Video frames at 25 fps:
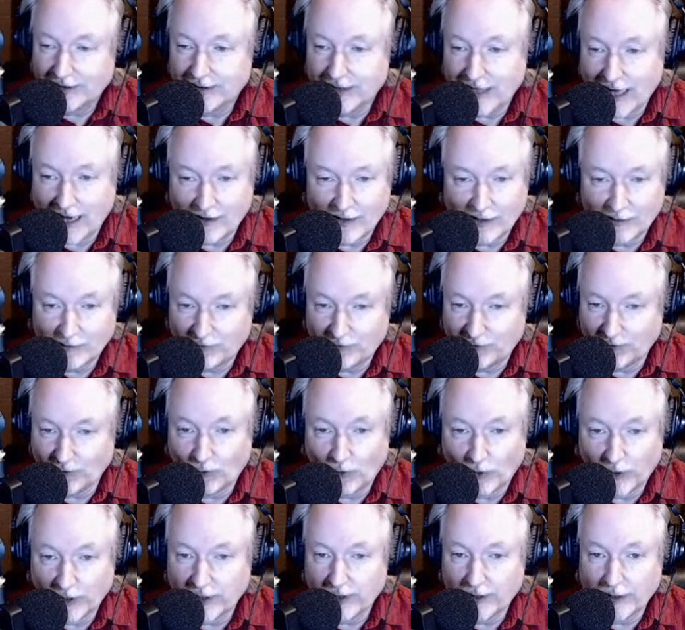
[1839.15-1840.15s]
down in
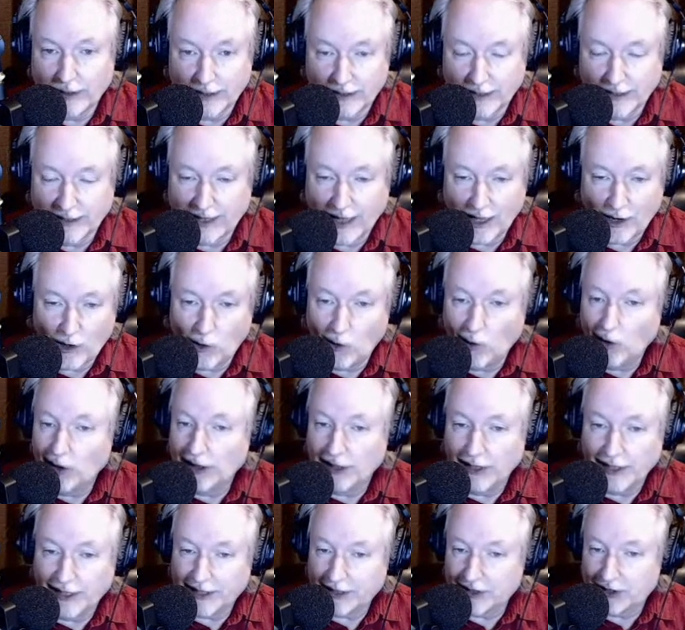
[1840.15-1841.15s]
Florida and that
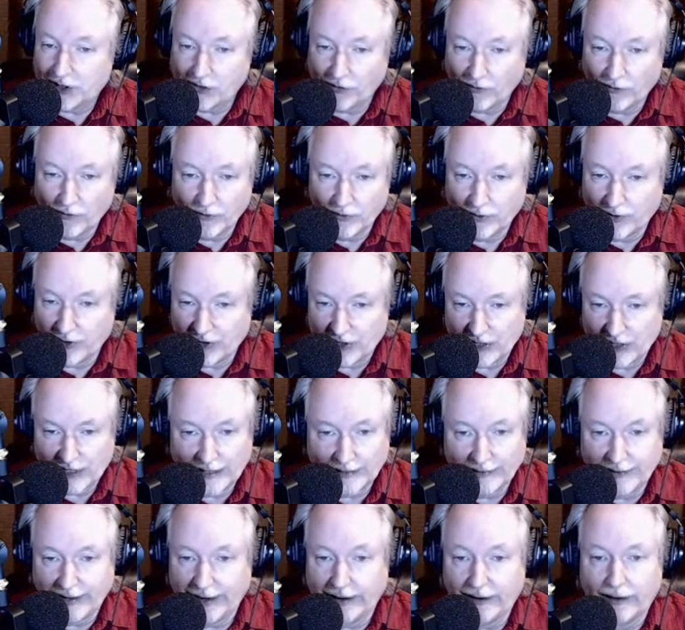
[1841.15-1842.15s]
whole election
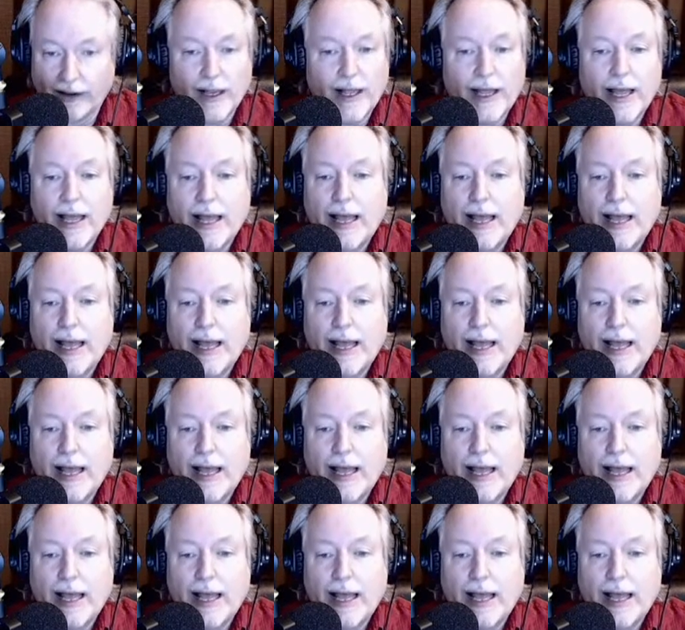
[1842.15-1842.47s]
thing there.